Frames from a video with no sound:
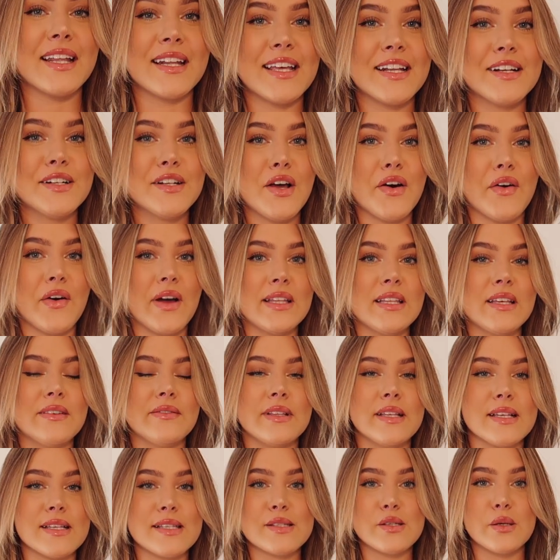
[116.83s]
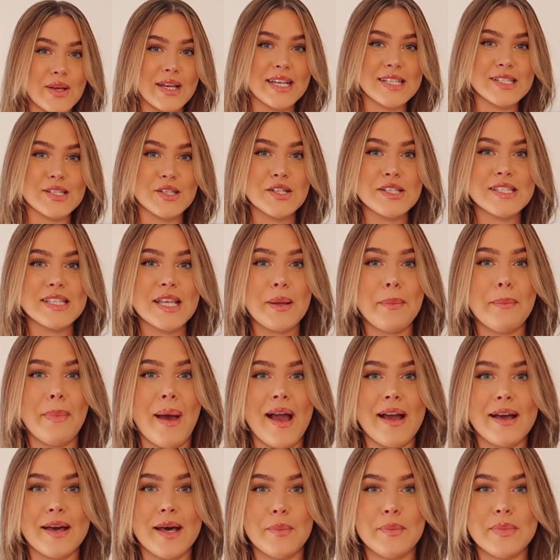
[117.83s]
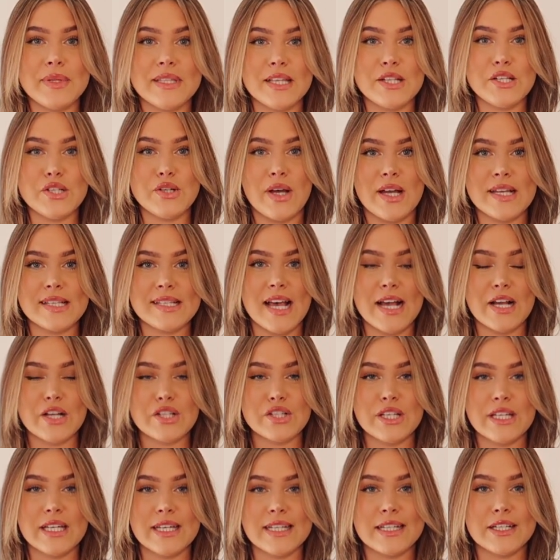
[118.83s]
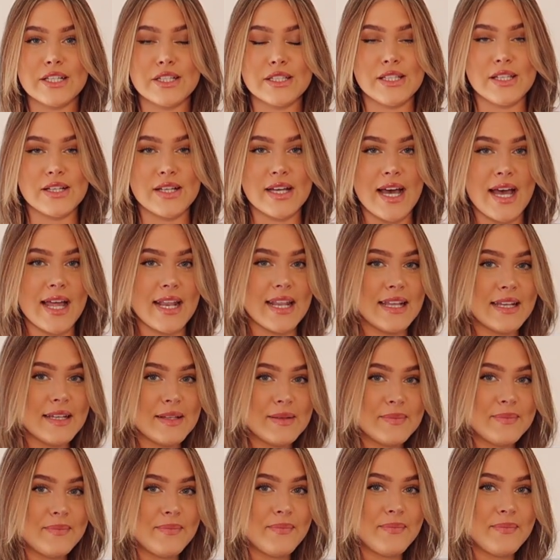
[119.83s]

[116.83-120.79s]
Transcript: And I don't know, I love this. So I guess I'll just like back up and let you guys actually get a good look at it.